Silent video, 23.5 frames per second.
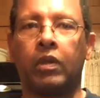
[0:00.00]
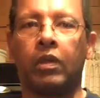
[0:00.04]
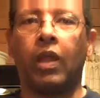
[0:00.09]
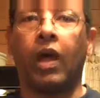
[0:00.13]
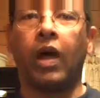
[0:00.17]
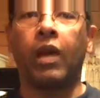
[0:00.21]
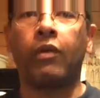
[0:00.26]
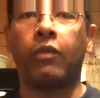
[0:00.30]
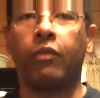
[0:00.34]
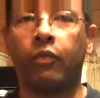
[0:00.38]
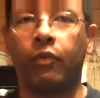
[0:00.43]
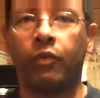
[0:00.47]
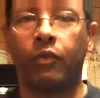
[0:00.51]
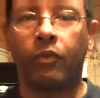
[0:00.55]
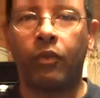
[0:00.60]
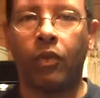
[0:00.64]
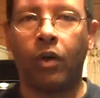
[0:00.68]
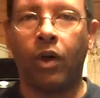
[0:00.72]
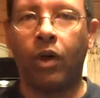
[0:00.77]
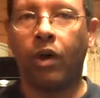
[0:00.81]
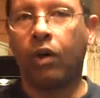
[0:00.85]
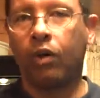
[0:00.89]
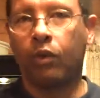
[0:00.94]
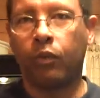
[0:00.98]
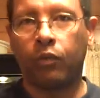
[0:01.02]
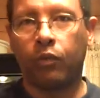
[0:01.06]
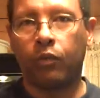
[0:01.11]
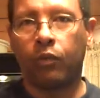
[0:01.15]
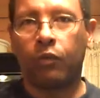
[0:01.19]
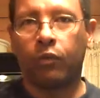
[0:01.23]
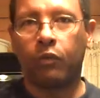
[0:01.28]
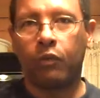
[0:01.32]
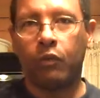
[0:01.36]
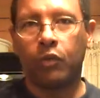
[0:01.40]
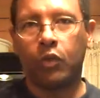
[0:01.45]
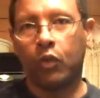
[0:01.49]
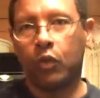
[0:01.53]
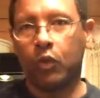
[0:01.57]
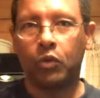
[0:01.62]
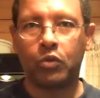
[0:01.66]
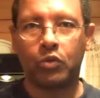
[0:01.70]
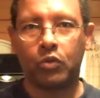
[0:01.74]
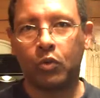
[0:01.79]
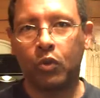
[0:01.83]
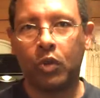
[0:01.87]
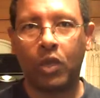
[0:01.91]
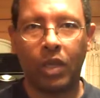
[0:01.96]
life of your
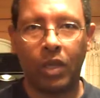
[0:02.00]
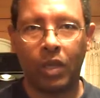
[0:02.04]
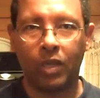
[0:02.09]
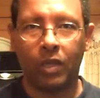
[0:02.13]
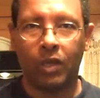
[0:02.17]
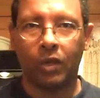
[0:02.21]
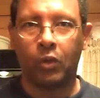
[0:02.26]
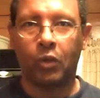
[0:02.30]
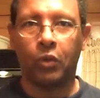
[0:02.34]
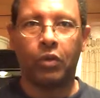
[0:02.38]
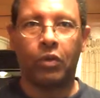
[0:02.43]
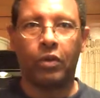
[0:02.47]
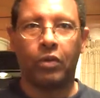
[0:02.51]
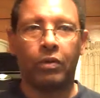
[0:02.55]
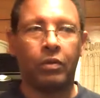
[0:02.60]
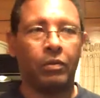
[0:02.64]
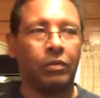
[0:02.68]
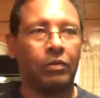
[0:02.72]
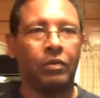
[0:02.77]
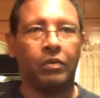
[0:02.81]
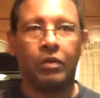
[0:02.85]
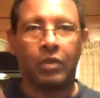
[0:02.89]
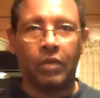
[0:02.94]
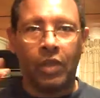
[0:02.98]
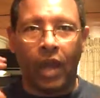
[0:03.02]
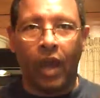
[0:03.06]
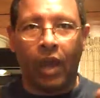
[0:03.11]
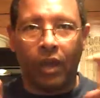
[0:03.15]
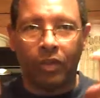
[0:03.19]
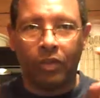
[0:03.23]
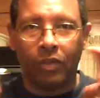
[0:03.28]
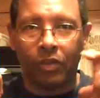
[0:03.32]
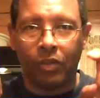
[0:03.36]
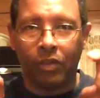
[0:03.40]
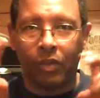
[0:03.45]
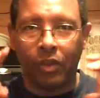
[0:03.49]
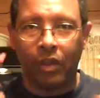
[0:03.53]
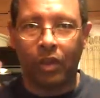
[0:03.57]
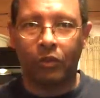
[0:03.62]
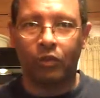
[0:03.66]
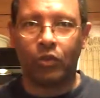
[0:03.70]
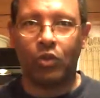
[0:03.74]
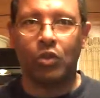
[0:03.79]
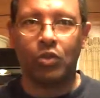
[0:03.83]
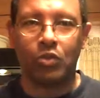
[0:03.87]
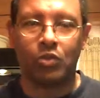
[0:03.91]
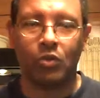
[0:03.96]
zucchini, or the death
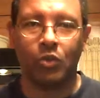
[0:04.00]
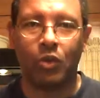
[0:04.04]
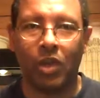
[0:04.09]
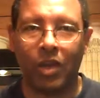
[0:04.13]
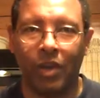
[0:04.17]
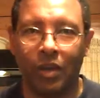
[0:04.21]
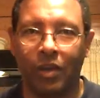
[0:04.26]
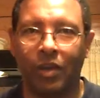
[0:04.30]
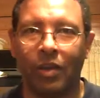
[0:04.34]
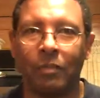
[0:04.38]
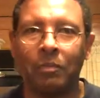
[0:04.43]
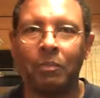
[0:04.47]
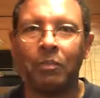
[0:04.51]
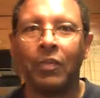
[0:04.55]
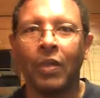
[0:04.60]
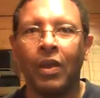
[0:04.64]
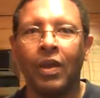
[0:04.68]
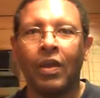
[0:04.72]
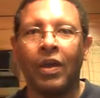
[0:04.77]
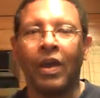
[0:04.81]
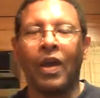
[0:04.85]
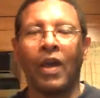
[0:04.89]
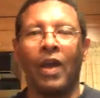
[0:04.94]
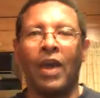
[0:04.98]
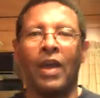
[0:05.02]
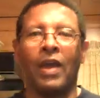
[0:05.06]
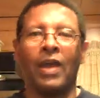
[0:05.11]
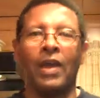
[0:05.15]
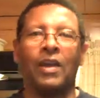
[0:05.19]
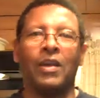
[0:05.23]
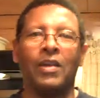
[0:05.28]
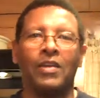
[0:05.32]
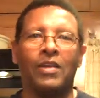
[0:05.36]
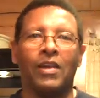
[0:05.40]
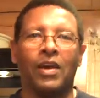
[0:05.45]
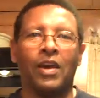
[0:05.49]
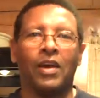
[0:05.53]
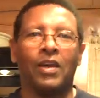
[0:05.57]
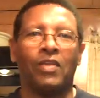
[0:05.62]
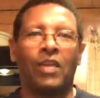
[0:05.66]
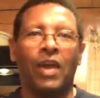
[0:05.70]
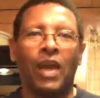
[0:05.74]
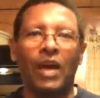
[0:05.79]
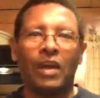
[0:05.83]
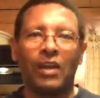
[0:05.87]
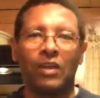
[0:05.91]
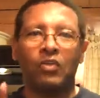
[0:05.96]
of your zucchini. And
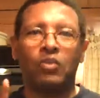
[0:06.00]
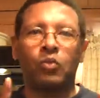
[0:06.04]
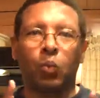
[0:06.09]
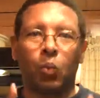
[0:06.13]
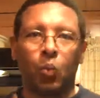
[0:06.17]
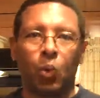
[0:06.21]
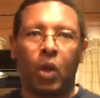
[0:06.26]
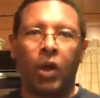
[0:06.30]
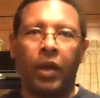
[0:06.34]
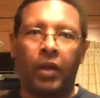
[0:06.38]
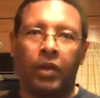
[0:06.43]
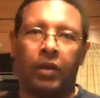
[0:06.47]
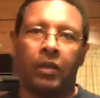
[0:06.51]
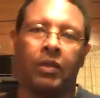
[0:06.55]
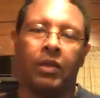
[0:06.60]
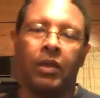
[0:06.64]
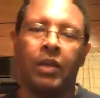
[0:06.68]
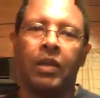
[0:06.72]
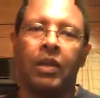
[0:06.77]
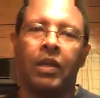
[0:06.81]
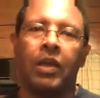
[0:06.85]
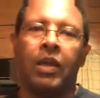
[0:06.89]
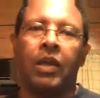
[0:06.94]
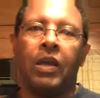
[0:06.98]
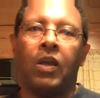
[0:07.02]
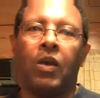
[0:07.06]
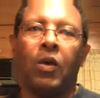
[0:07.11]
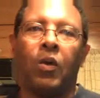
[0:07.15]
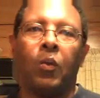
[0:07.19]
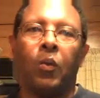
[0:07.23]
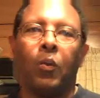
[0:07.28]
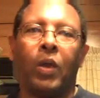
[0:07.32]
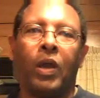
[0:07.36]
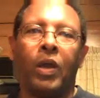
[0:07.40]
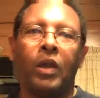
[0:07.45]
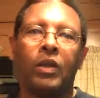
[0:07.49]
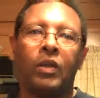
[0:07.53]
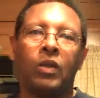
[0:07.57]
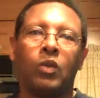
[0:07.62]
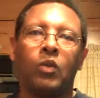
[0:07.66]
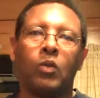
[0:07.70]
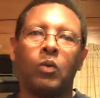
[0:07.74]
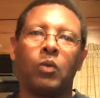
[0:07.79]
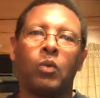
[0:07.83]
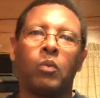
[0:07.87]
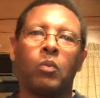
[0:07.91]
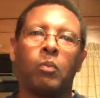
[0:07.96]
that is one. When
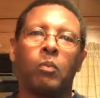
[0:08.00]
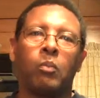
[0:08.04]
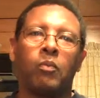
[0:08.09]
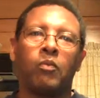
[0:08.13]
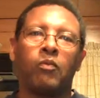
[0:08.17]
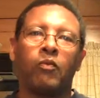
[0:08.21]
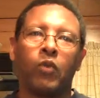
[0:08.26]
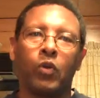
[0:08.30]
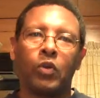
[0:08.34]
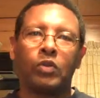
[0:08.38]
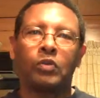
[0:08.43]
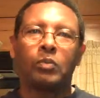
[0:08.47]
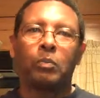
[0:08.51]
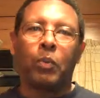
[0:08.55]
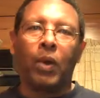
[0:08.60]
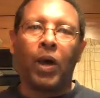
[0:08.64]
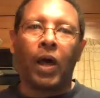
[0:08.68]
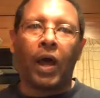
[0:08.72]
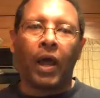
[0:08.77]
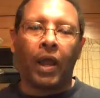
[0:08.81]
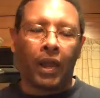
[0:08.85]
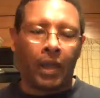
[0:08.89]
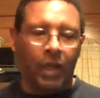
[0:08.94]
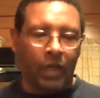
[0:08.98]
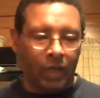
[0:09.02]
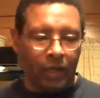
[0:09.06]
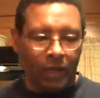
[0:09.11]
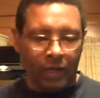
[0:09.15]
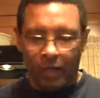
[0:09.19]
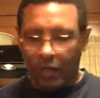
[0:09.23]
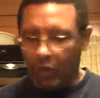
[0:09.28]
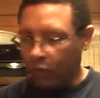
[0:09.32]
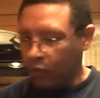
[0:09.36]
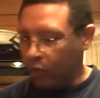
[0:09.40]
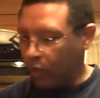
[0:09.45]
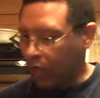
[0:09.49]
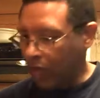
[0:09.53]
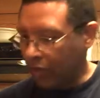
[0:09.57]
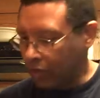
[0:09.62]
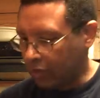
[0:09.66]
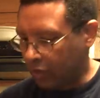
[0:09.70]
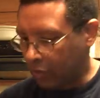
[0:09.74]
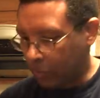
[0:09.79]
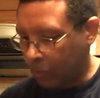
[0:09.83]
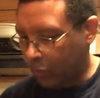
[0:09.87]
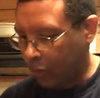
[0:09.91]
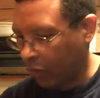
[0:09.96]
you first buy it and you've
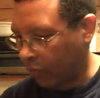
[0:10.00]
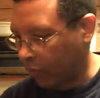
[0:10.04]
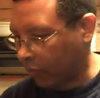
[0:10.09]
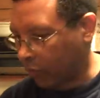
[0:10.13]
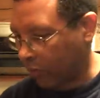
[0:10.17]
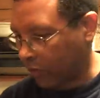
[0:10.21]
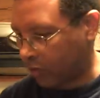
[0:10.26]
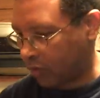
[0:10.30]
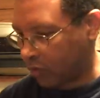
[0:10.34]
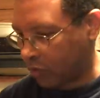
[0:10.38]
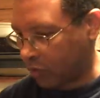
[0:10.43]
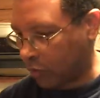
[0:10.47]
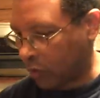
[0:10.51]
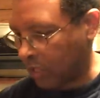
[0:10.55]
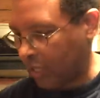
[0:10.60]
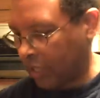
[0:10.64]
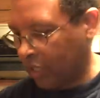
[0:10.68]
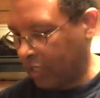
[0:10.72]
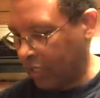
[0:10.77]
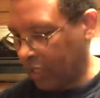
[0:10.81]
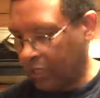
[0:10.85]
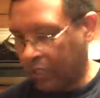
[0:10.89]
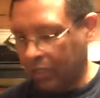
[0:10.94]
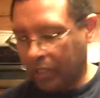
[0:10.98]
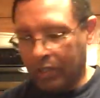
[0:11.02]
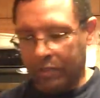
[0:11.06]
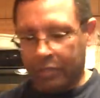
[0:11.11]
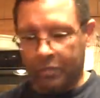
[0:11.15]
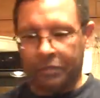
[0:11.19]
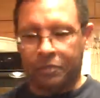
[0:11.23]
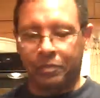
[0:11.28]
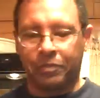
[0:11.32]
got the perfect zucchini,